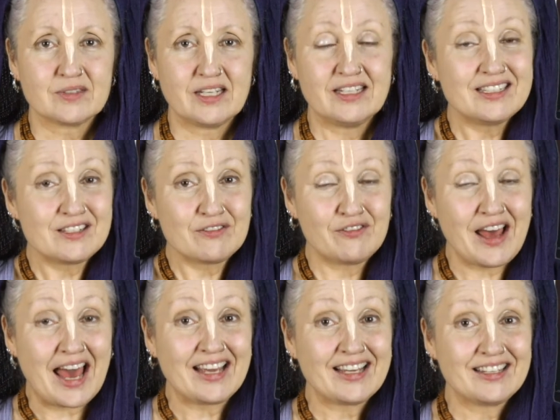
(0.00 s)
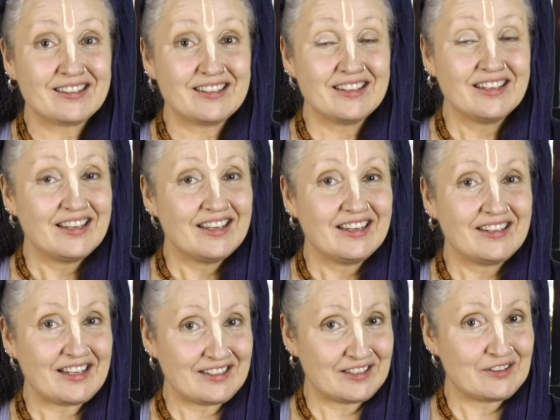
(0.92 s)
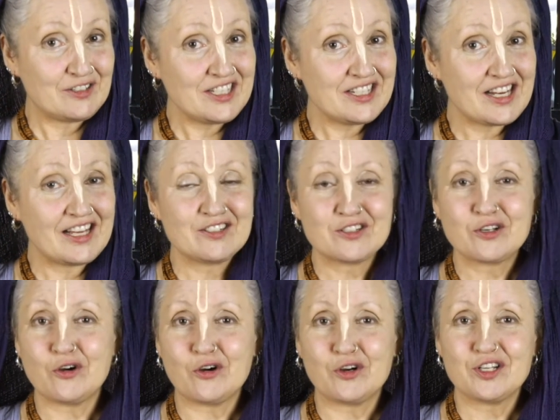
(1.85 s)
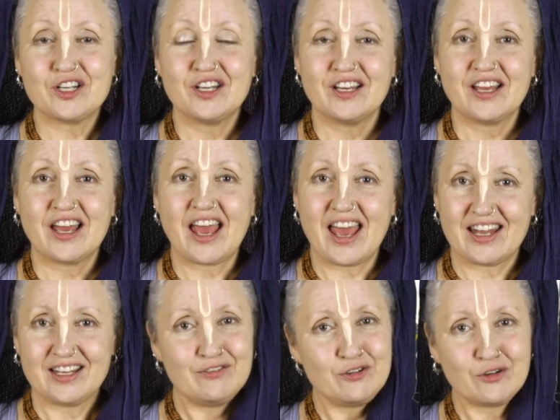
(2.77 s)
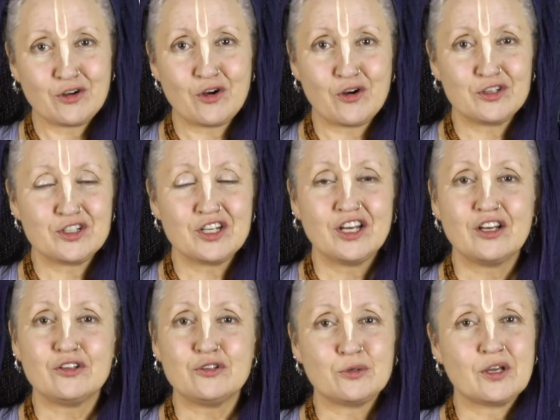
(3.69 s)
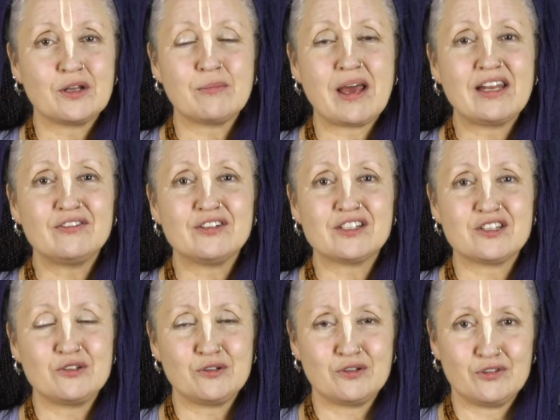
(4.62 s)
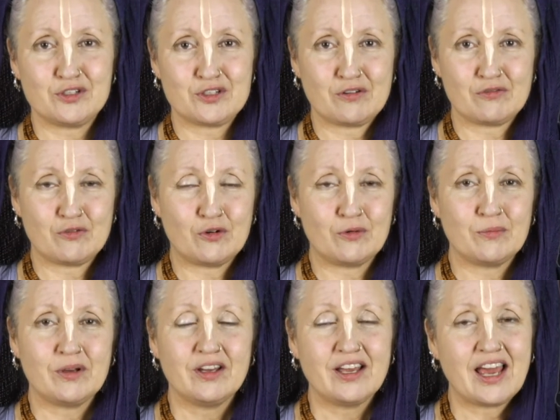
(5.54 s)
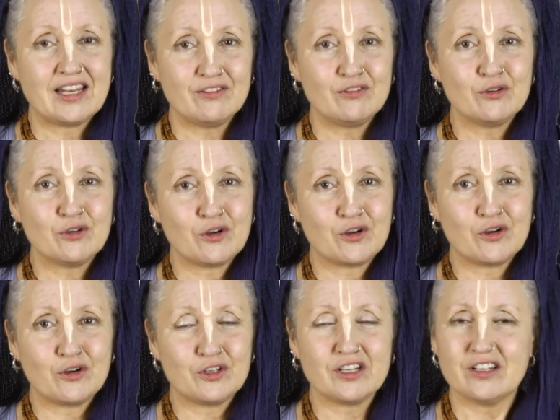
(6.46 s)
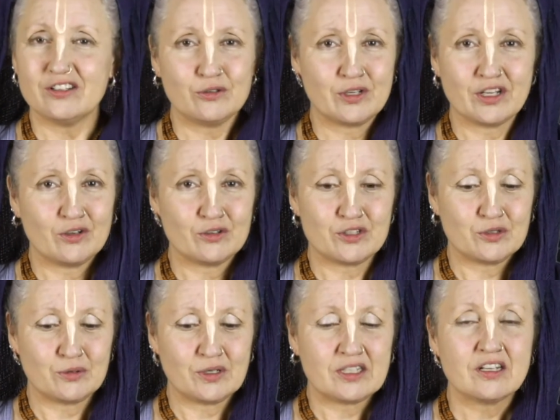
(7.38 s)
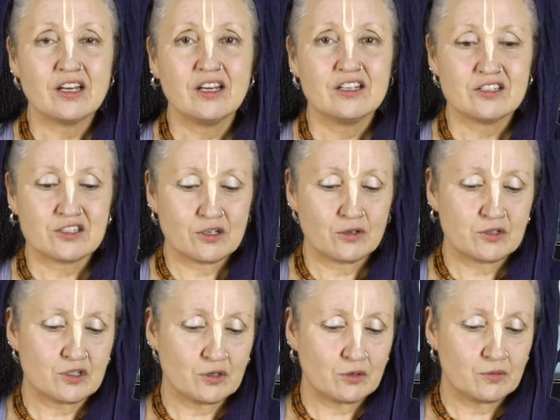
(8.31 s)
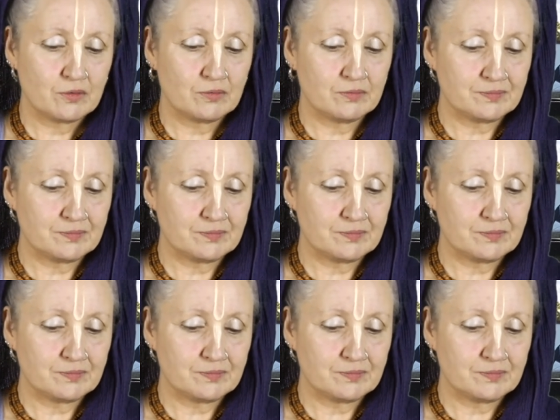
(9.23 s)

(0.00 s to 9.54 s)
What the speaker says: is a fact that Krishna is God, and if you're God, you can manifest the universal form, and if you're not God, you cannot do it. So